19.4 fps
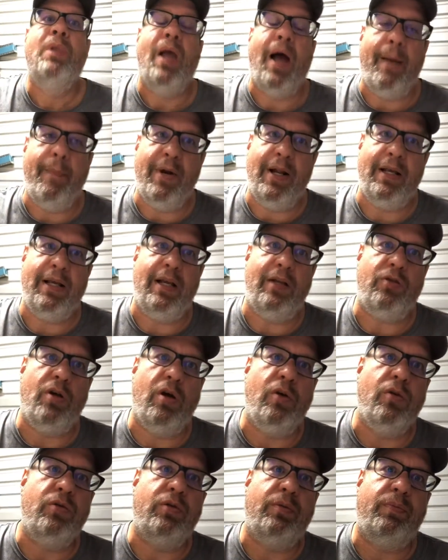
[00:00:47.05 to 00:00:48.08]
I'm gonna get
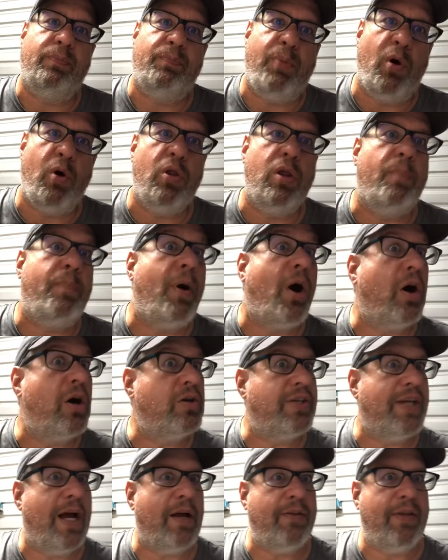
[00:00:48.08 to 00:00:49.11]
those, pull the
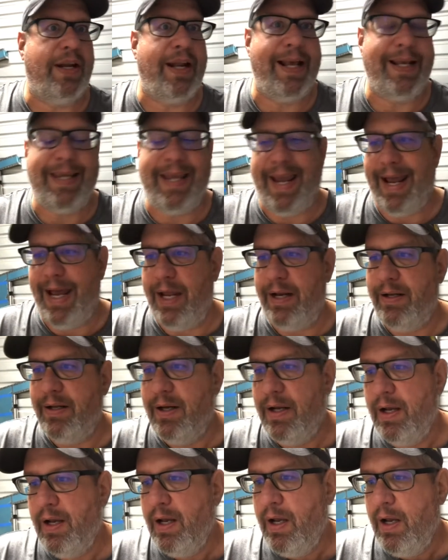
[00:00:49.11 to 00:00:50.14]
parts out that I can
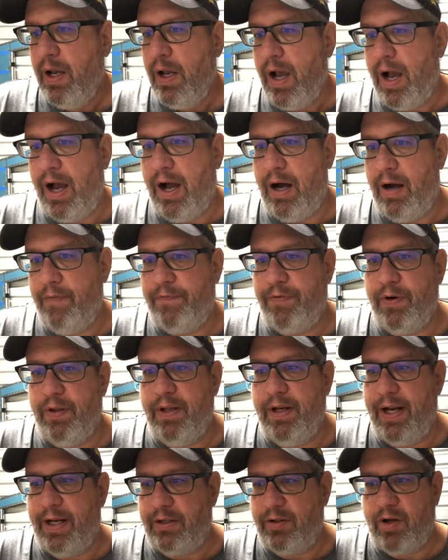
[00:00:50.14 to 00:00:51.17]
for the
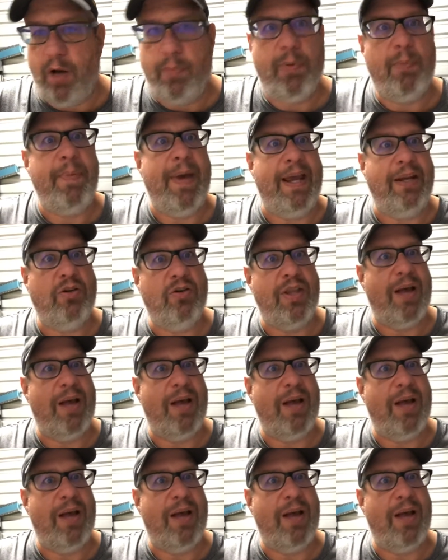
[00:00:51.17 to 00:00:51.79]
next couple pages.